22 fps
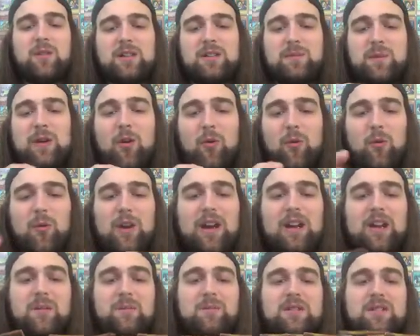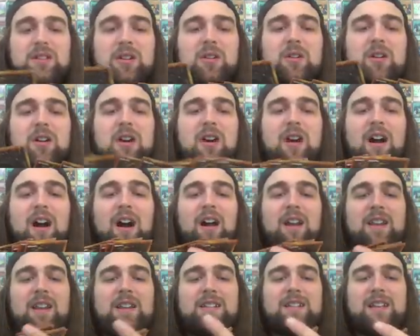wants me to read them, so
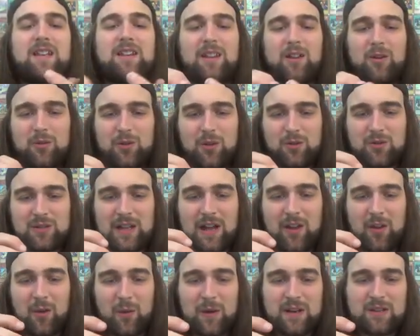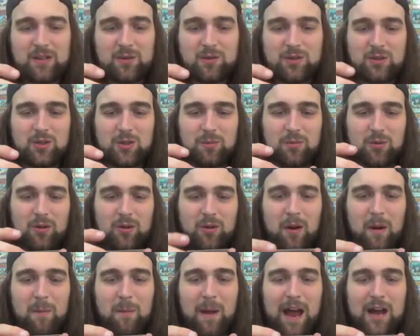uh, let's get the, those out of the way. So
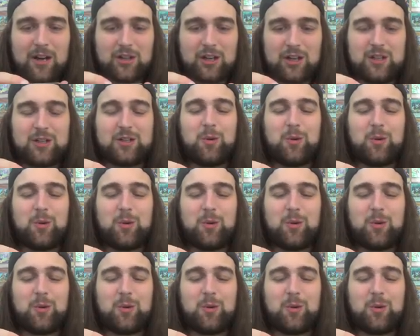Super Magic